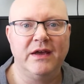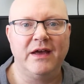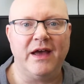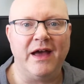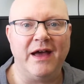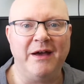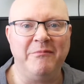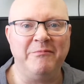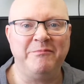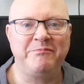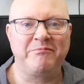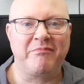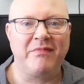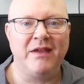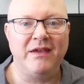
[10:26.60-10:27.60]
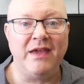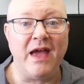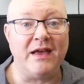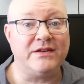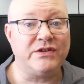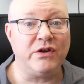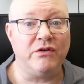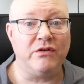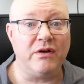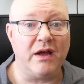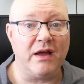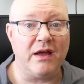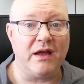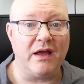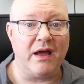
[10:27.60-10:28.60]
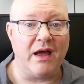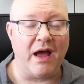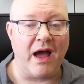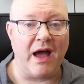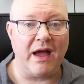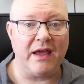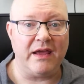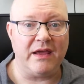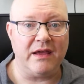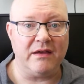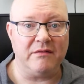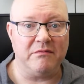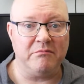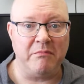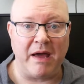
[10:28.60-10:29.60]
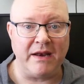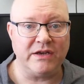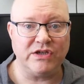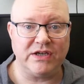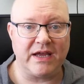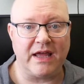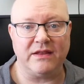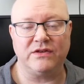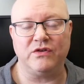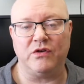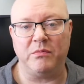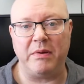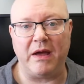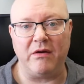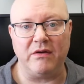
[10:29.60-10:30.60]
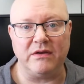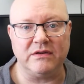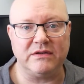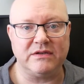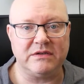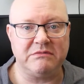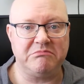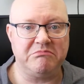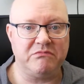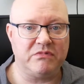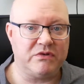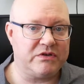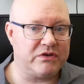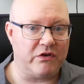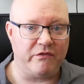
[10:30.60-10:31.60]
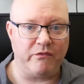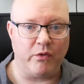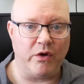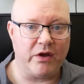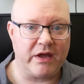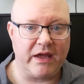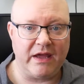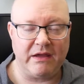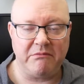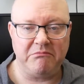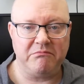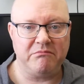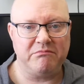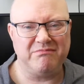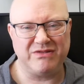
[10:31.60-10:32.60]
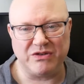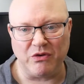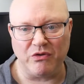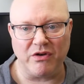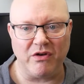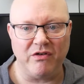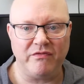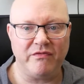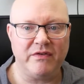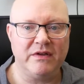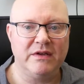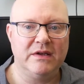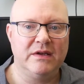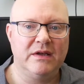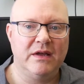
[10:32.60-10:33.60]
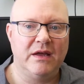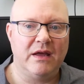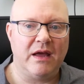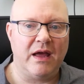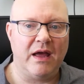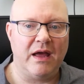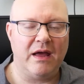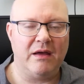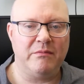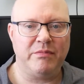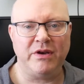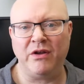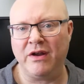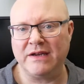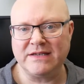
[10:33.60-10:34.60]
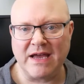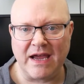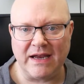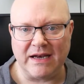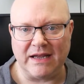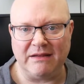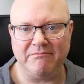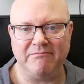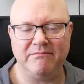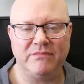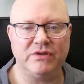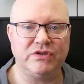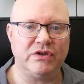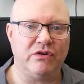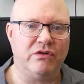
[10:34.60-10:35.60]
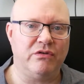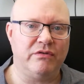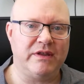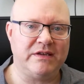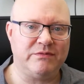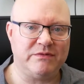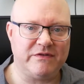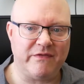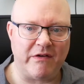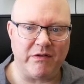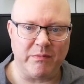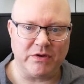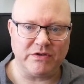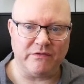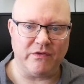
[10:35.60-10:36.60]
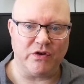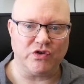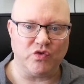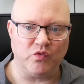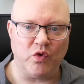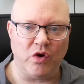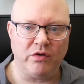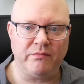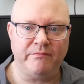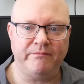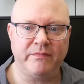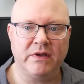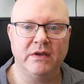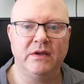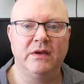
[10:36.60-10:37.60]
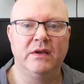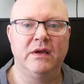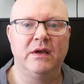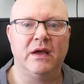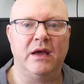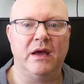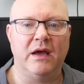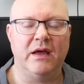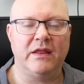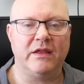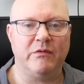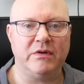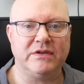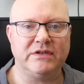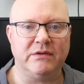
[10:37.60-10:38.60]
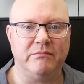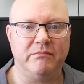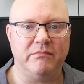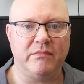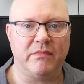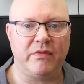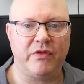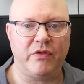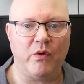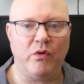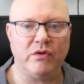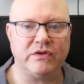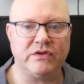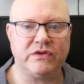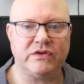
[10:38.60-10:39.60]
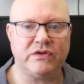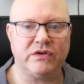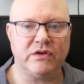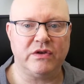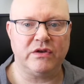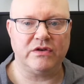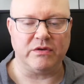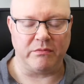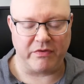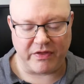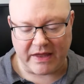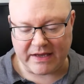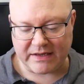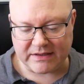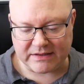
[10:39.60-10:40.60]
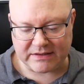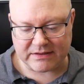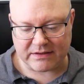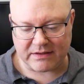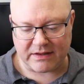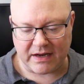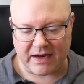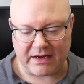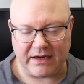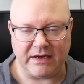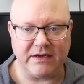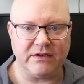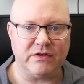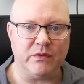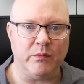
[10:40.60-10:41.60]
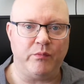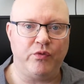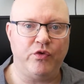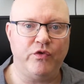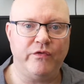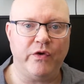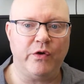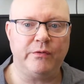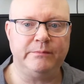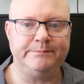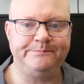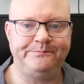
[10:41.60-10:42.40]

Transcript: Yeah, so I managed to get solar power stuff working, sort of, but not entirely. So this was very much a version 1. There were some thoughts, some things that I needed to improve on.